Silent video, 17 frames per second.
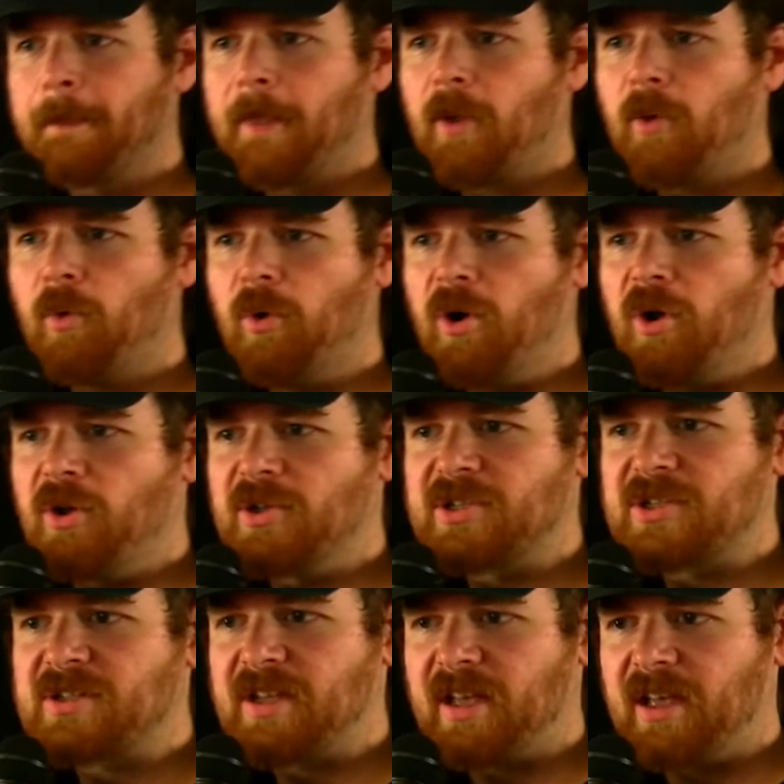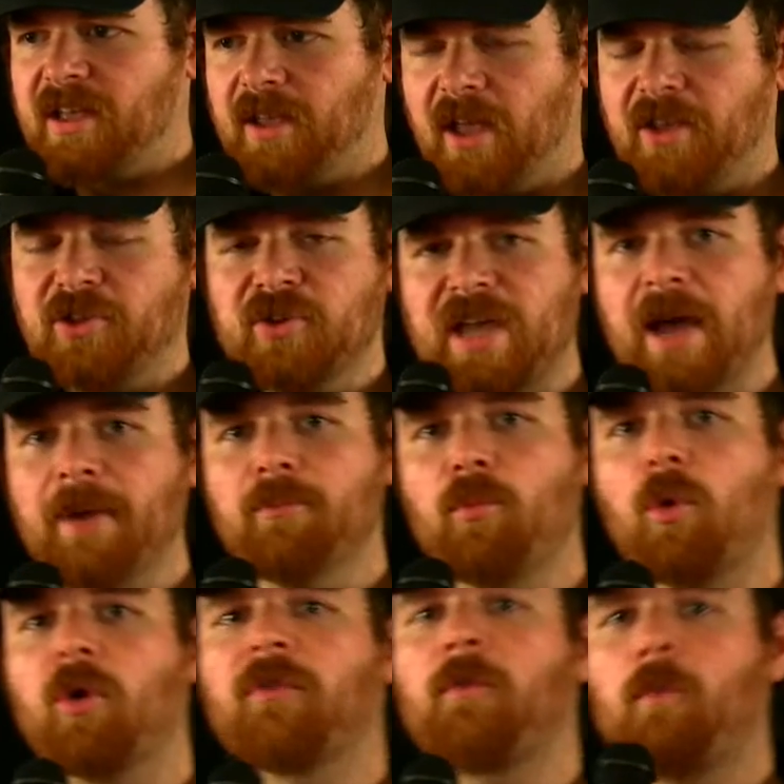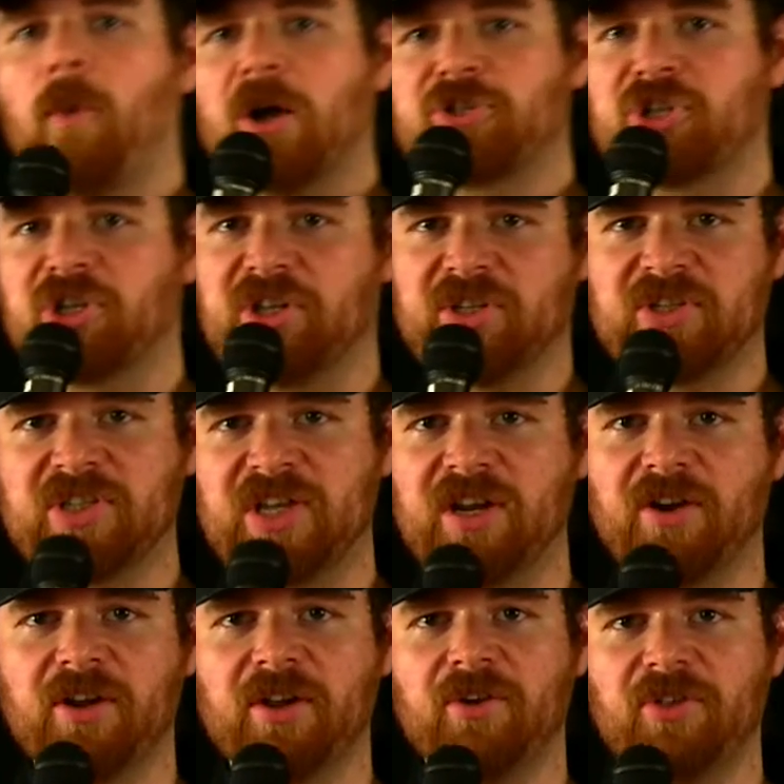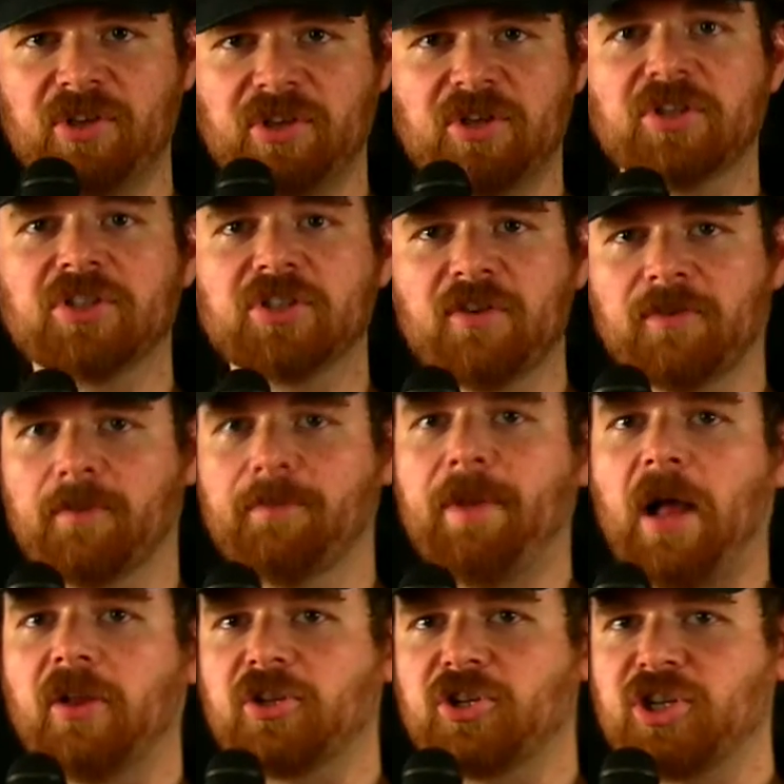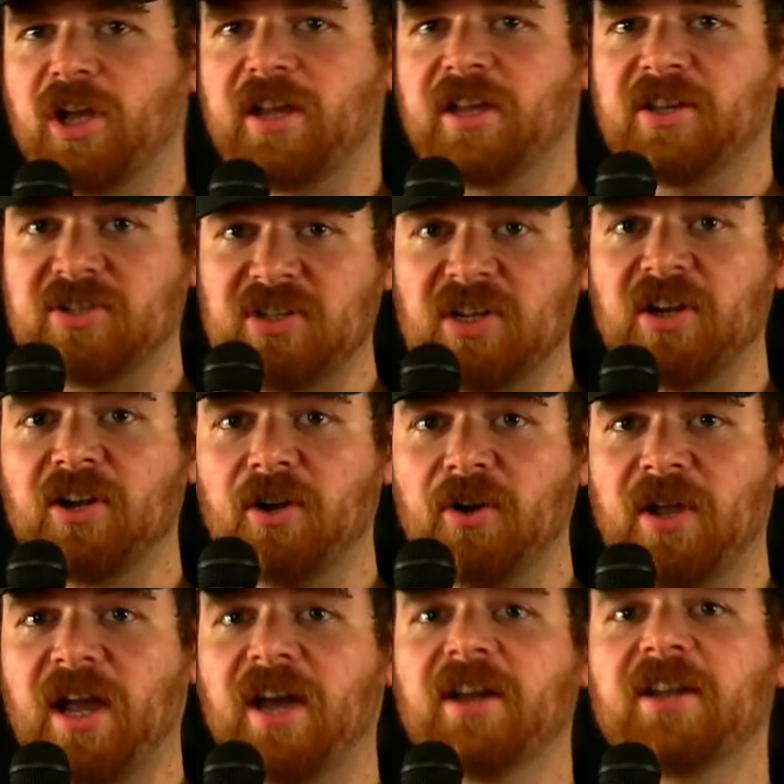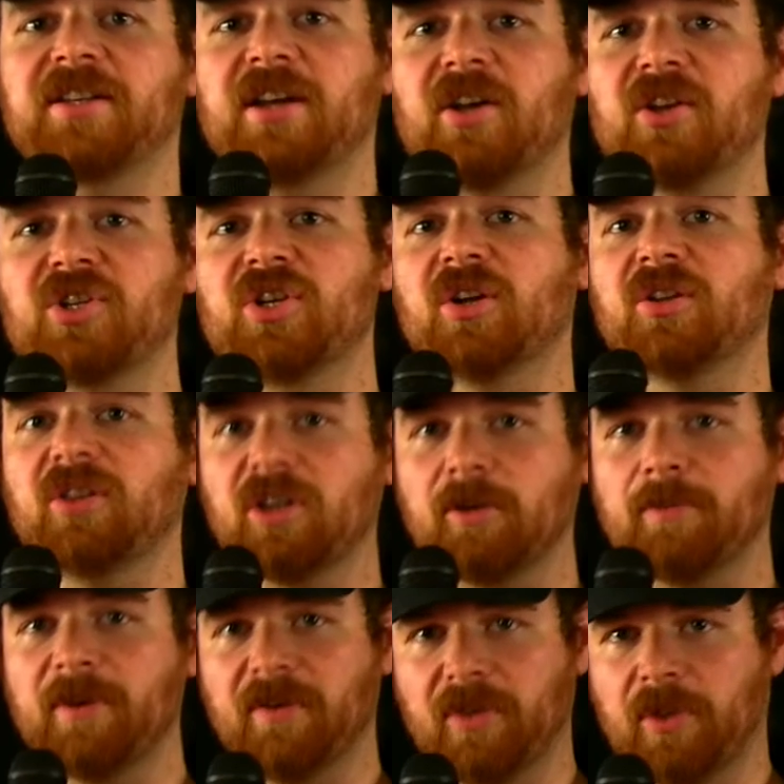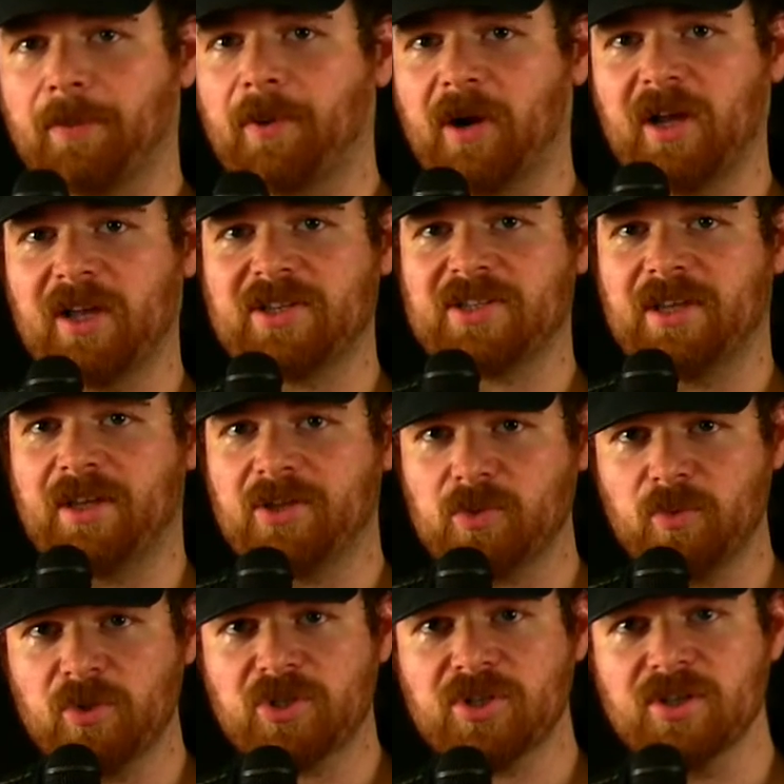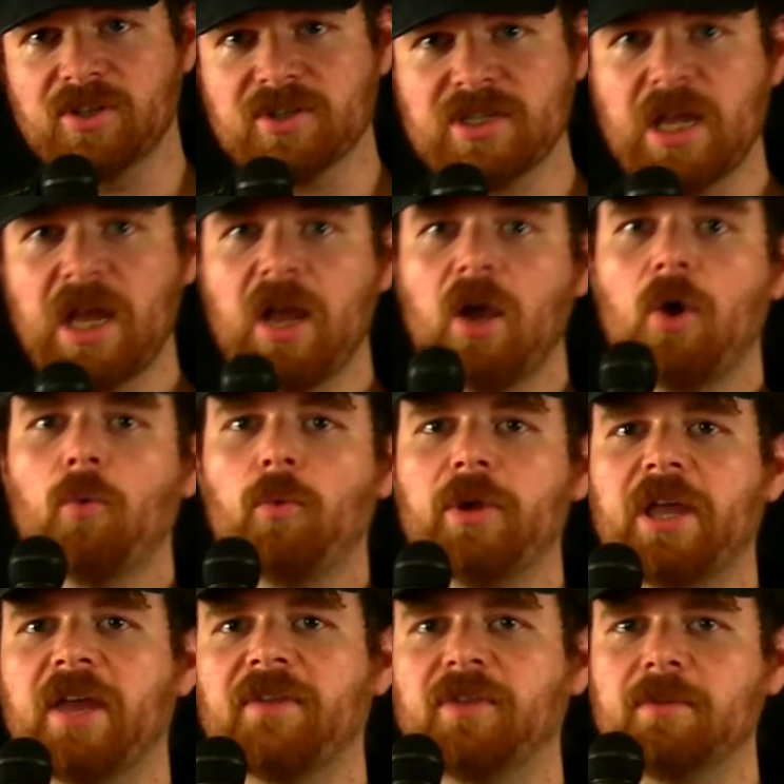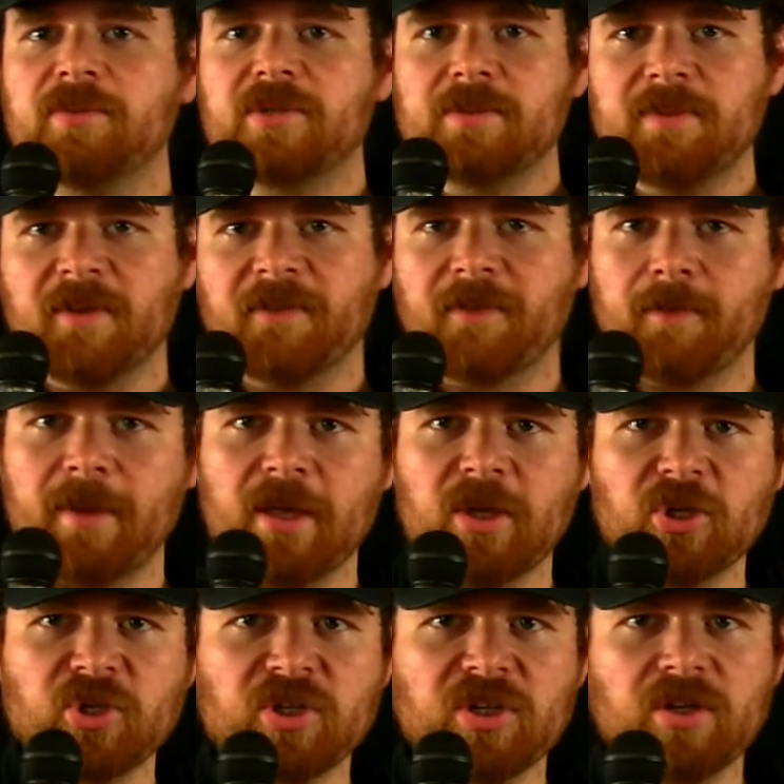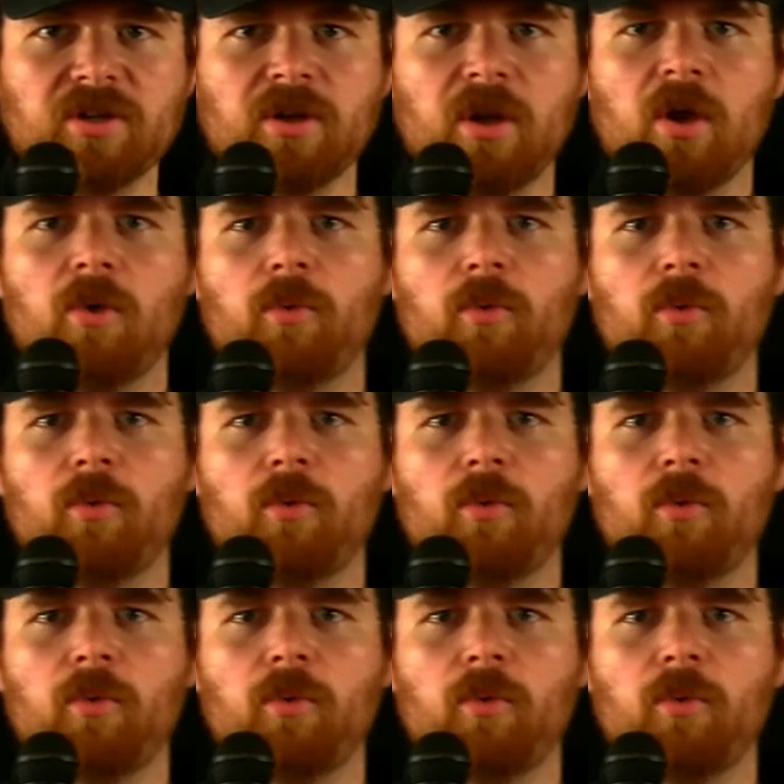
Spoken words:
was you get more from watching Casario than you do from Belichick. Casario kind of tells you a little bit of the process, which is we give them some information.